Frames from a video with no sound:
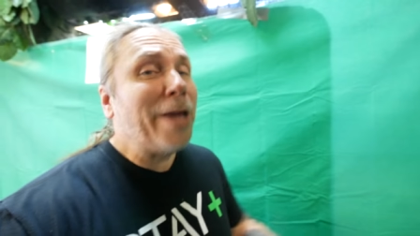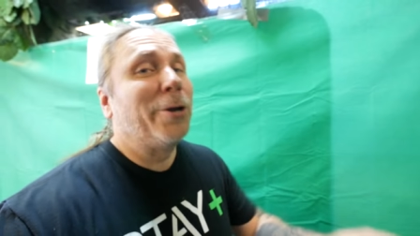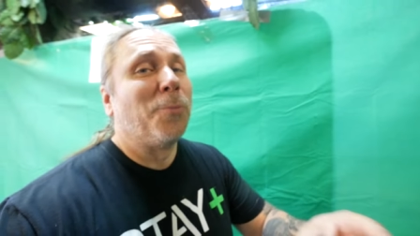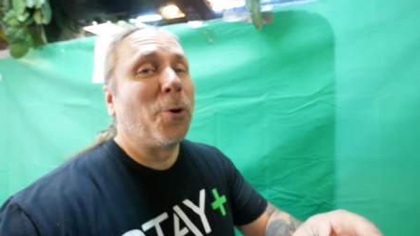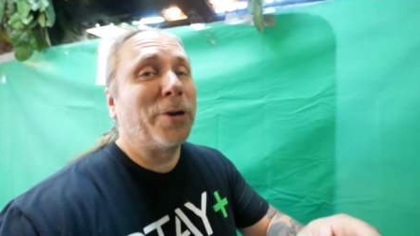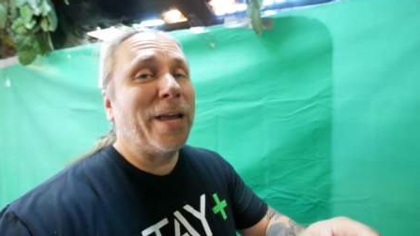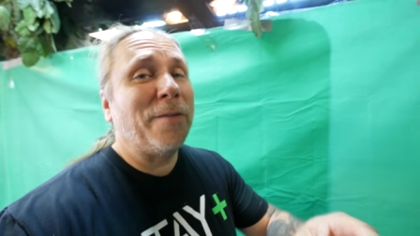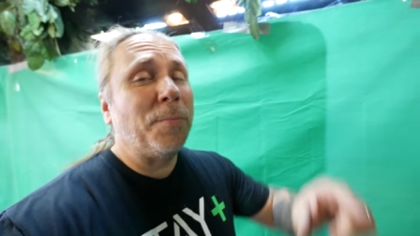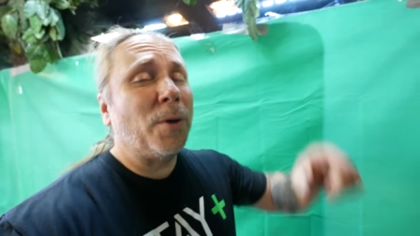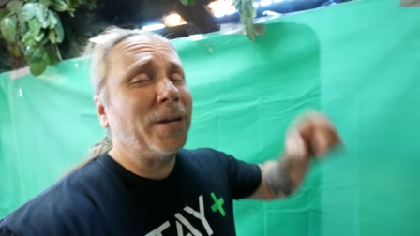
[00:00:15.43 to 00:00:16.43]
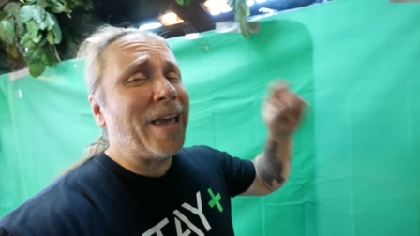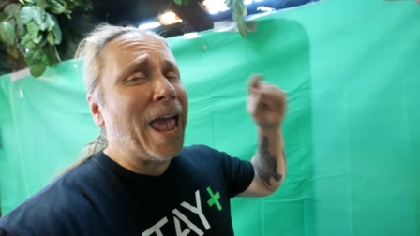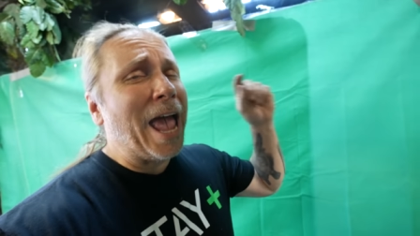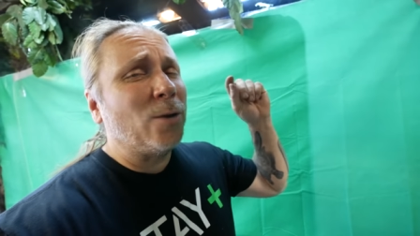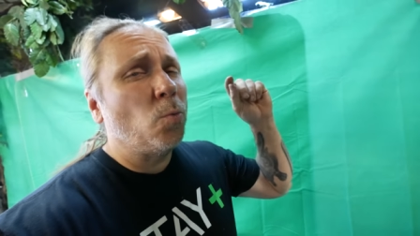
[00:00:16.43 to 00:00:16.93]
good morning everybody
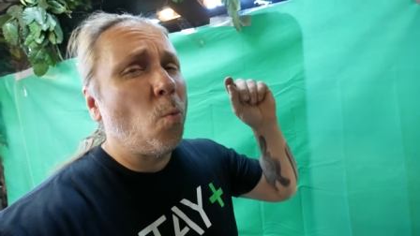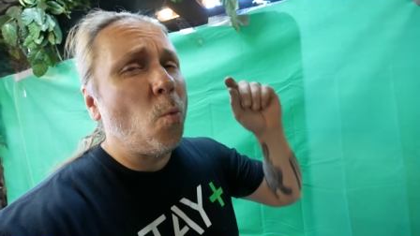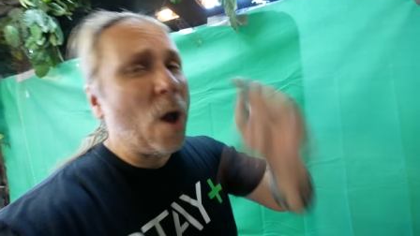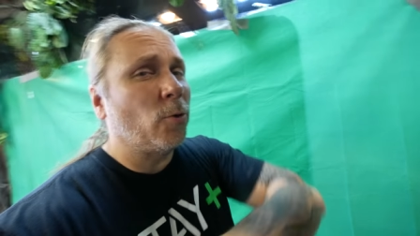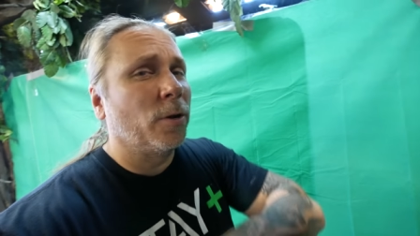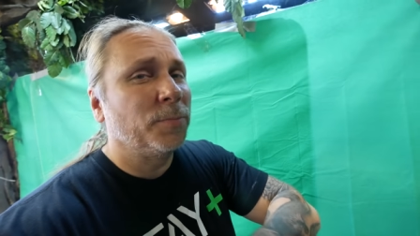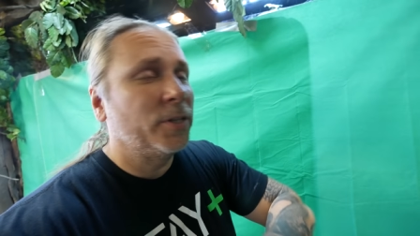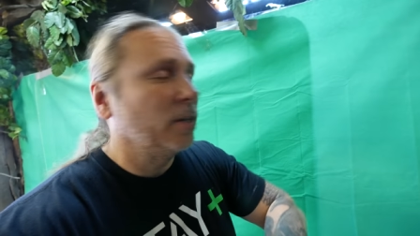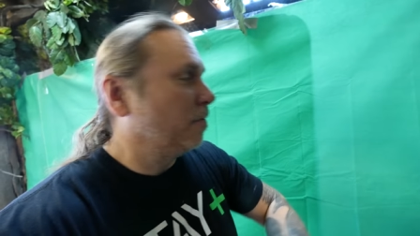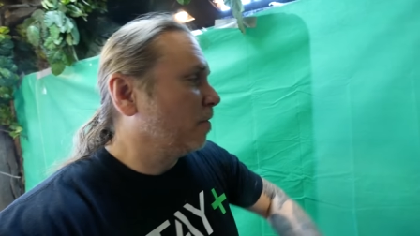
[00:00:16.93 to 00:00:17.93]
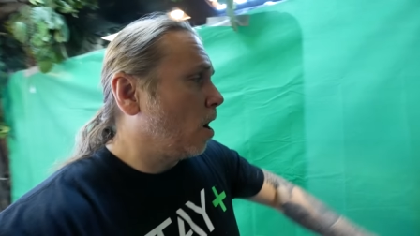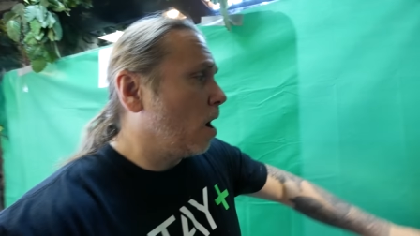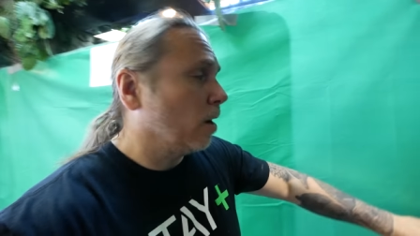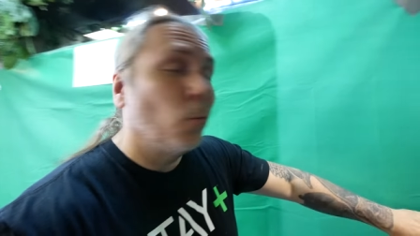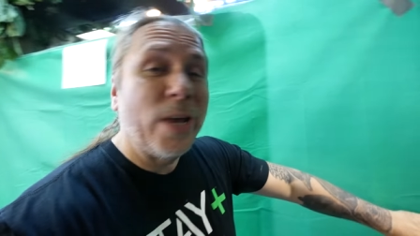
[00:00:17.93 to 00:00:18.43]
and welcome to the
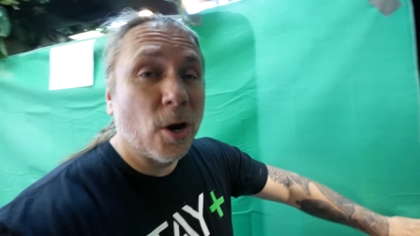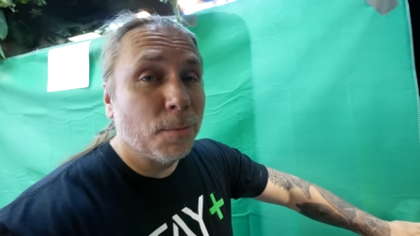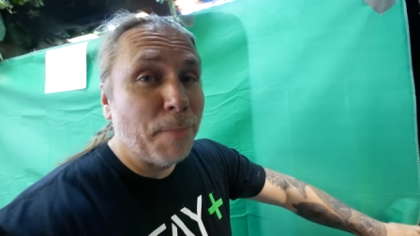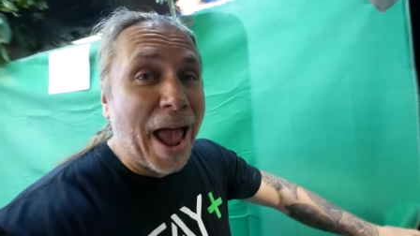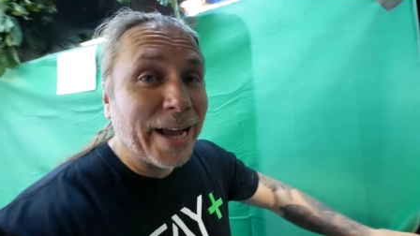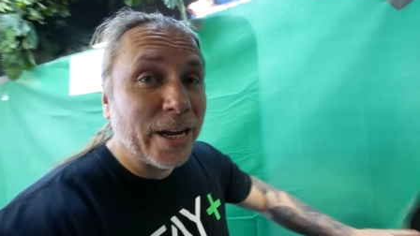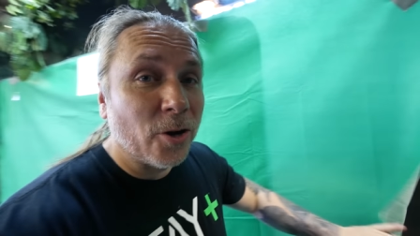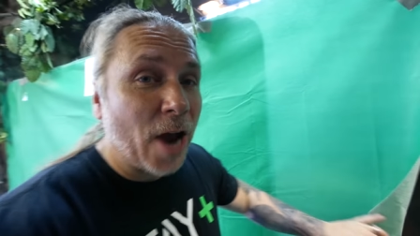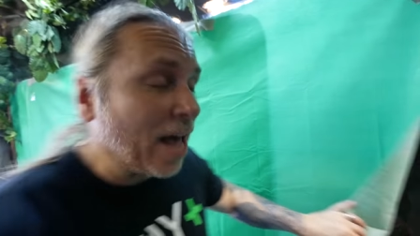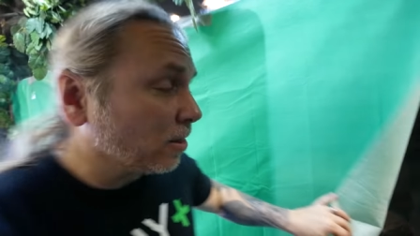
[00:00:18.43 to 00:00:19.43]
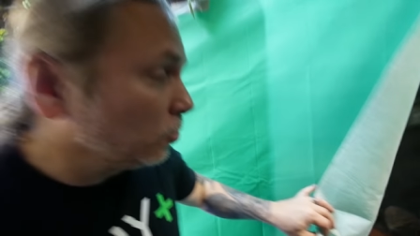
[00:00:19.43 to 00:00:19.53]
vlog. We are back here at